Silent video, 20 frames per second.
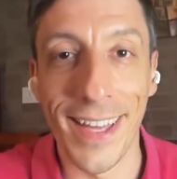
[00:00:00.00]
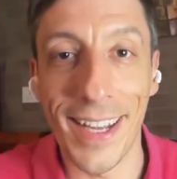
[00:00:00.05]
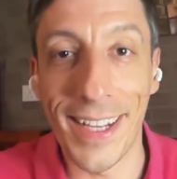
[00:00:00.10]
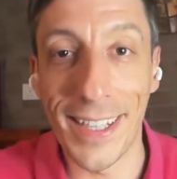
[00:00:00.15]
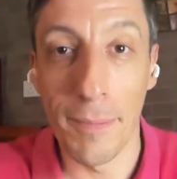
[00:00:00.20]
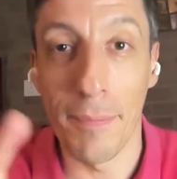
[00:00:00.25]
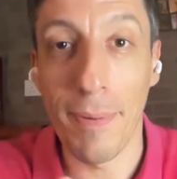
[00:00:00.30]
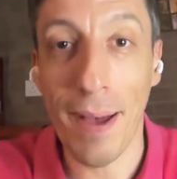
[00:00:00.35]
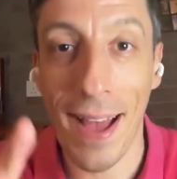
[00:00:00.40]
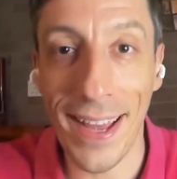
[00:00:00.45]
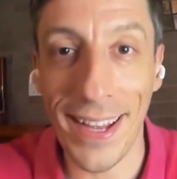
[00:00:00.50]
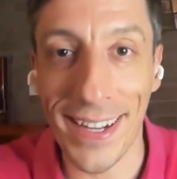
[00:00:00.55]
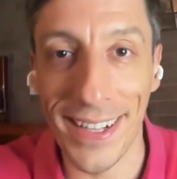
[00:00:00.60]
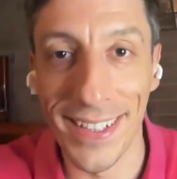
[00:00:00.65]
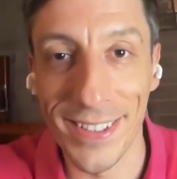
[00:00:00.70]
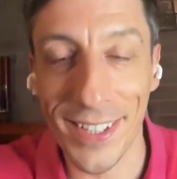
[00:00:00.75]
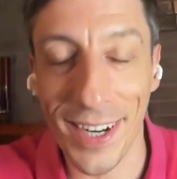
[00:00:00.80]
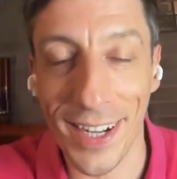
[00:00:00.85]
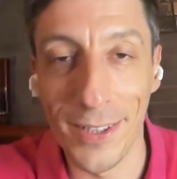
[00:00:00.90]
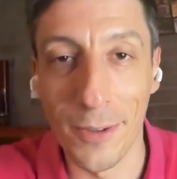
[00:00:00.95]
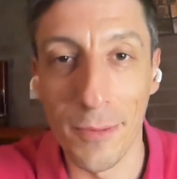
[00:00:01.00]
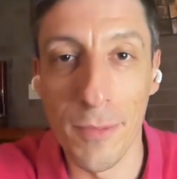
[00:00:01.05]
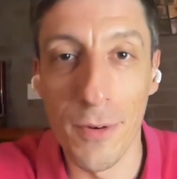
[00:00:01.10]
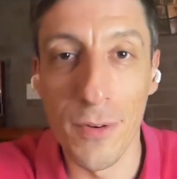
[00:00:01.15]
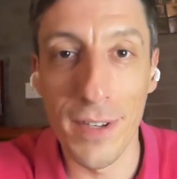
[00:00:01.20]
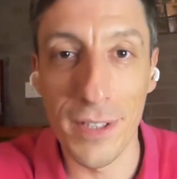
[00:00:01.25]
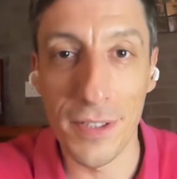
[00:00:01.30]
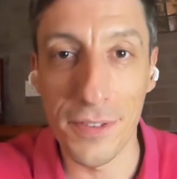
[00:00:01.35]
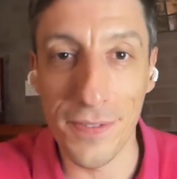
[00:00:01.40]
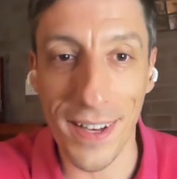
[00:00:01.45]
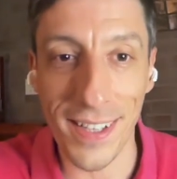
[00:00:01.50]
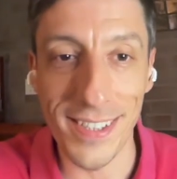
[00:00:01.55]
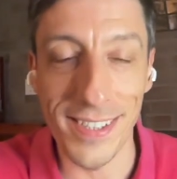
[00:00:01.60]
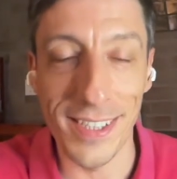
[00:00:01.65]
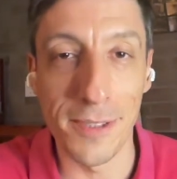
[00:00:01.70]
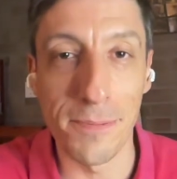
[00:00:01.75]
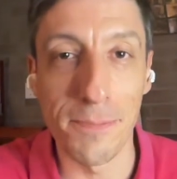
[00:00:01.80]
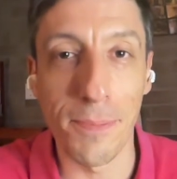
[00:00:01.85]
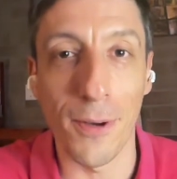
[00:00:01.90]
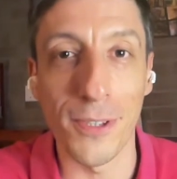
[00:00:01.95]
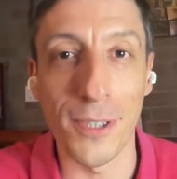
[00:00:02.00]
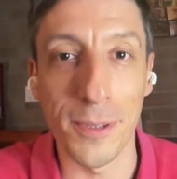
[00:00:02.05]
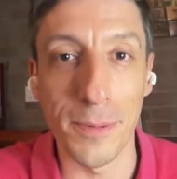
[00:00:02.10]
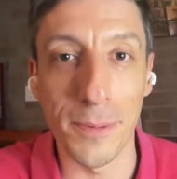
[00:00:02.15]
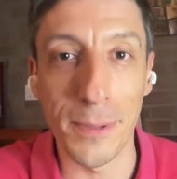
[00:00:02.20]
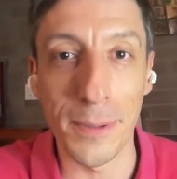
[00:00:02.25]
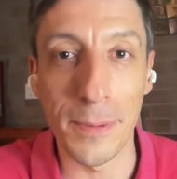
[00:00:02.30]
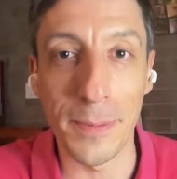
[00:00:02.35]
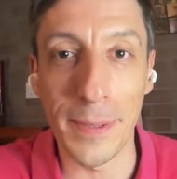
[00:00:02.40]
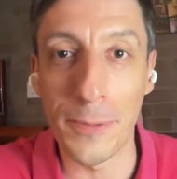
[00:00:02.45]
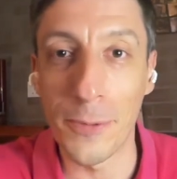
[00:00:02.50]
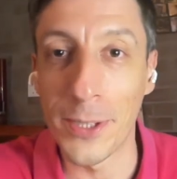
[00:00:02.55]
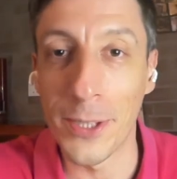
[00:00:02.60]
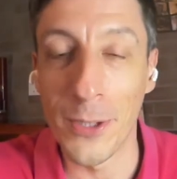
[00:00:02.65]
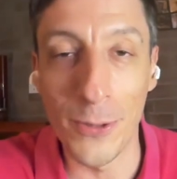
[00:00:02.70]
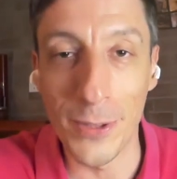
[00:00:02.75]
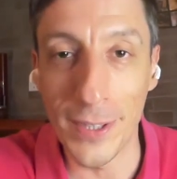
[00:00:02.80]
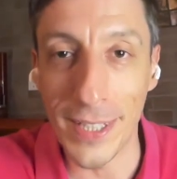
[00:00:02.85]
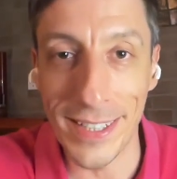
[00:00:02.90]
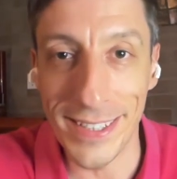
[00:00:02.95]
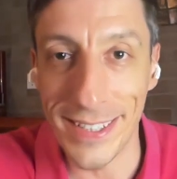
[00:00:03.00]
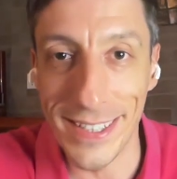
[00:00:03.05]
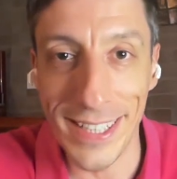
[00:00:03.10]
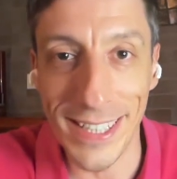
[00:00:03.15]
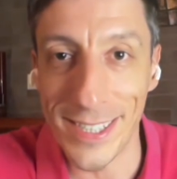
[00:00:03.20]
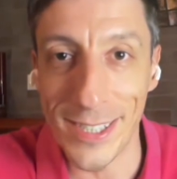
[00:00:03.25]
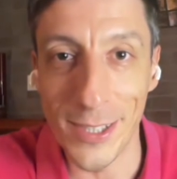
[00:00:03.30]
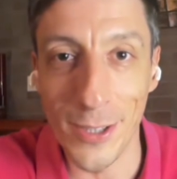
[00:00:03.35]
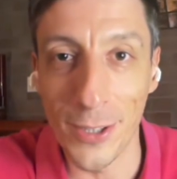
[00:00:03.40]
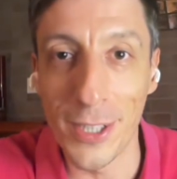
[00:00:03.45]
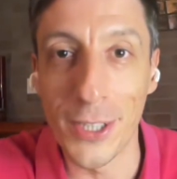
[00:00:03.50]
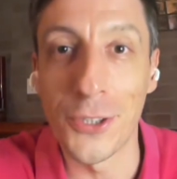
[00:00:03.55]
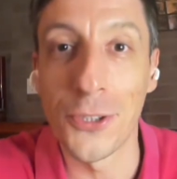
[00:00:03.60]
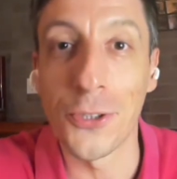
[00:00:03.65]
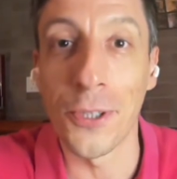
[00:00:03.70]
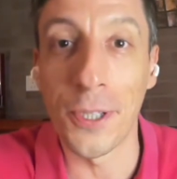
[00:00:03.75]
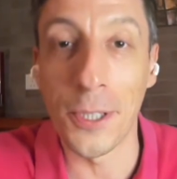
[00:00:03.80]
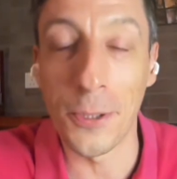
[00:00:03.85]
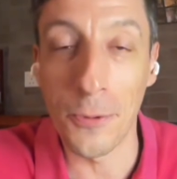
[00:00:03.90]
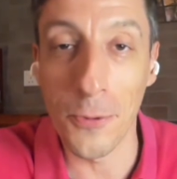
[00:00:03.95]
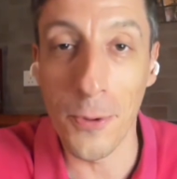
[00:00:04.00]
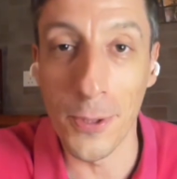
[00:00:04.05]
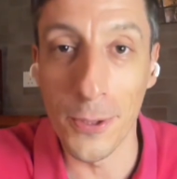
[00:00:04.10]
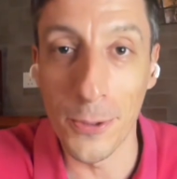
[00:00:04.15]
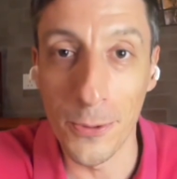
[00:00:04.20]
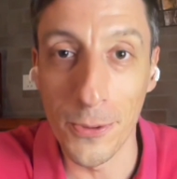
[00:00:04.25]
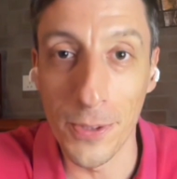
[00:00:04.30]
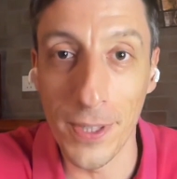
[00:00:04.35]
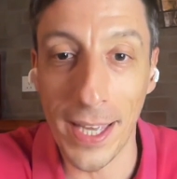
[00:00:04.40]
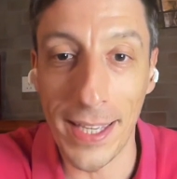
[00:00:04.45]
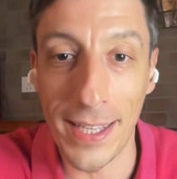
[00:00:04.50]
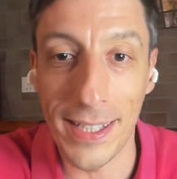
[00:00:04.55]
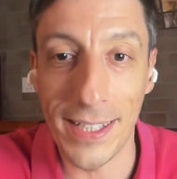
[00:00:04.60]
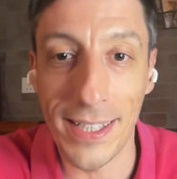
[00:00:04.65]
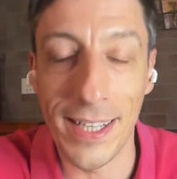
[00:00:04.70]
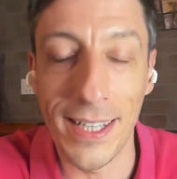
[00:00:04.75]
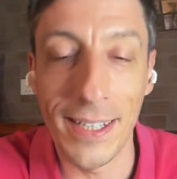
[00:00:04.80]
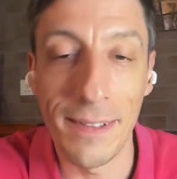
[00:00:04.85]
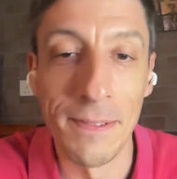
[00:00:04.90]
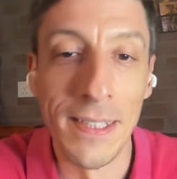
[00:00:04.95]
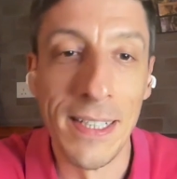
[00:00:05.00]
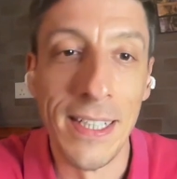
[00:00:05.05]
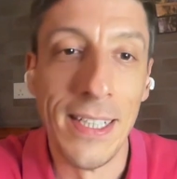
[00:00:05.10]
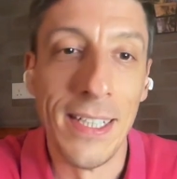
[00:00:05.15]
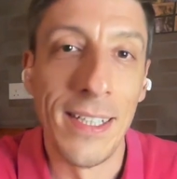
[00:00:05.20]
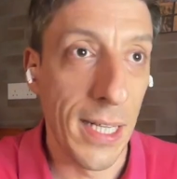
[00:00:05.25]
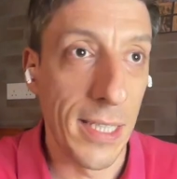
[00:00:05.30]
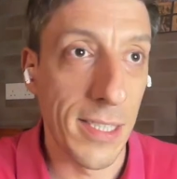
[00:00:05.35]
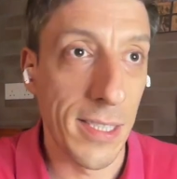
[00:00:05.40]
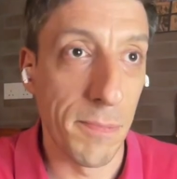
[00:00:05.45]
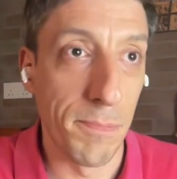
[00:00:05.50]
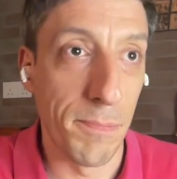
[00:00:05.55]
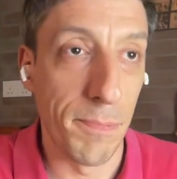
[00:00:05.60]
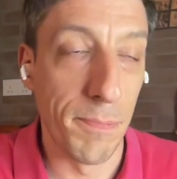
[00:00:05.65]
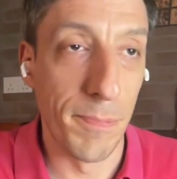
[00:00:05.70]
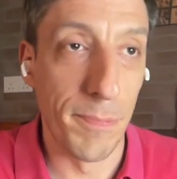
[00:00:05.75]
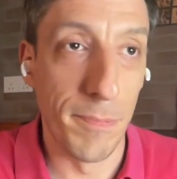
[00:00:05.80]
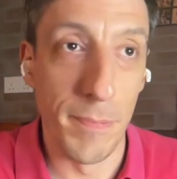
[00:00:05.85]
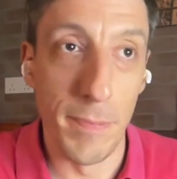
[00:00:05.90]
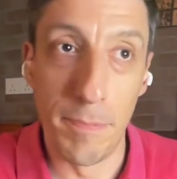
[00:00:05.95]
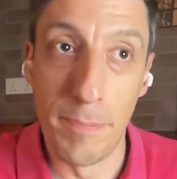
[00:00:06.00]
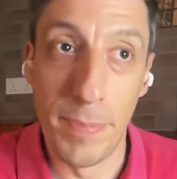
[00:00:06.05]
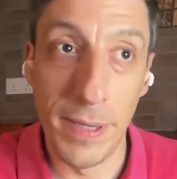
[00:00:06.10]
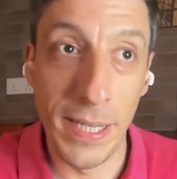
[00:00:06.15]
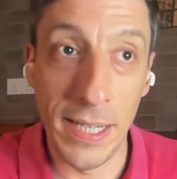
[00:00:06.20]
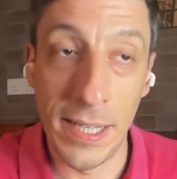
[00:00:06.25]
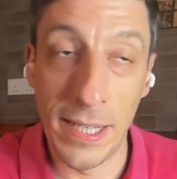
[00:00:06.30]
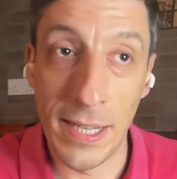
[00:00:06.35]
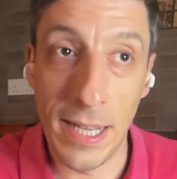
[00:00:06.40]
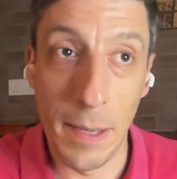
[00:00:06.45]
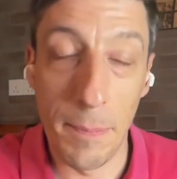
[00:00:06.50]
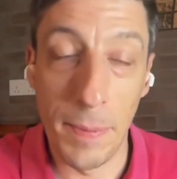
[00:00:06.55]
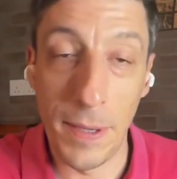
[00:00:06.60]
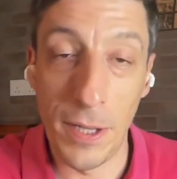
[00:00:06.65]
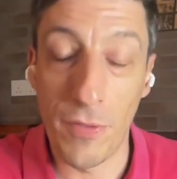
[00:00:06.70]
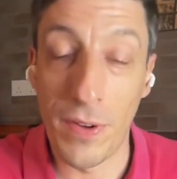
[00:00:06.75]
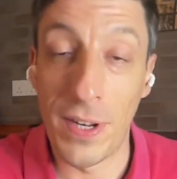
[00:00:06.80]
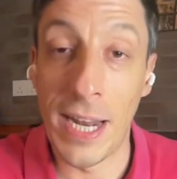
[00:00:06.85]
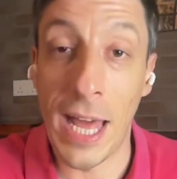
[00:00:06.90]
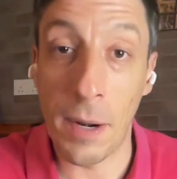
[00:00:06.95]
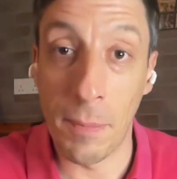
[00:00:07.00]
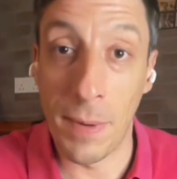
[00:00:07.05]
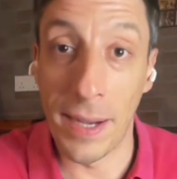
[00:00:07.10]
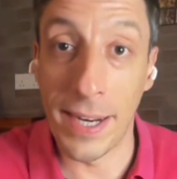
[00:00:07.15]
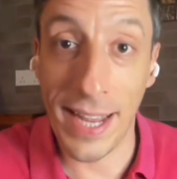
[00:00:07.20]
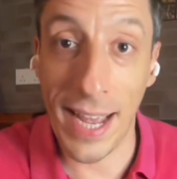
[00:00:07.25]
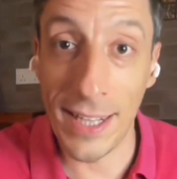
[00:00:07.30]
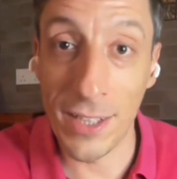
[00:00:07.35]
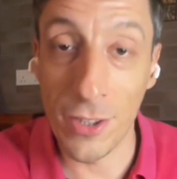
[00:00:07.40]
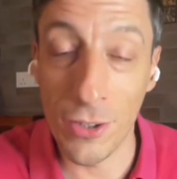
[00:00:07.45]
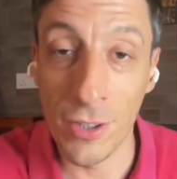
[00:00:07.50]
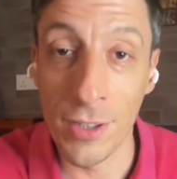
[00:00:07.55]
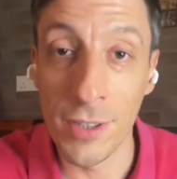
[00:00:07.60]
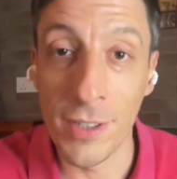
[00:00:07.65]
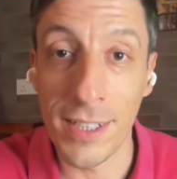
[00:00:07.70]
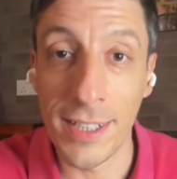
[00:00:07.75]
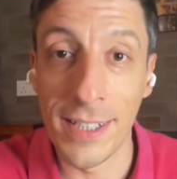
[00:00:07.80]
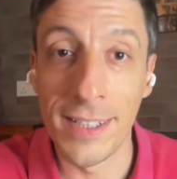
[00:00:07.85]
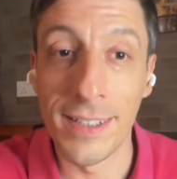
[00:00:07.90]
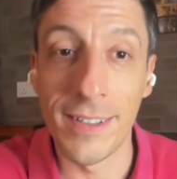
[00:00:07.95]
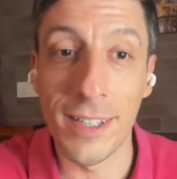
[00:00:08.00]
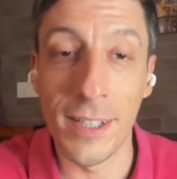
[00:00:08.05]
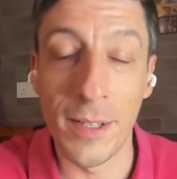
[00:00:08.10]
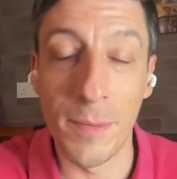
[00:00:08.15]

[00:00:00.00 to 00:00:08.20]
take the bike and try to move as fast as possible. But we know that that's not the journey we want to take. Yeah. It's been a bit of an Armageddon in